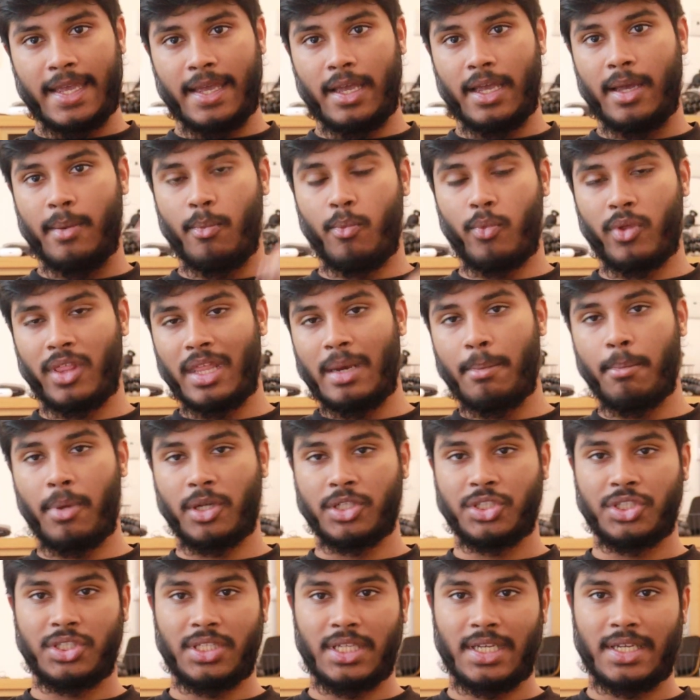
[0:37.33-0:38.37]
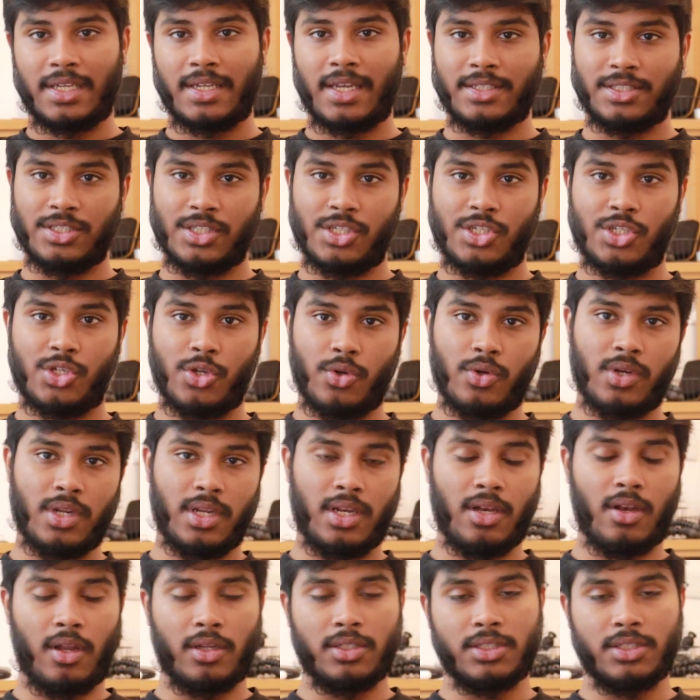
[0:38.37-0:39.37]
within budgeting as a student in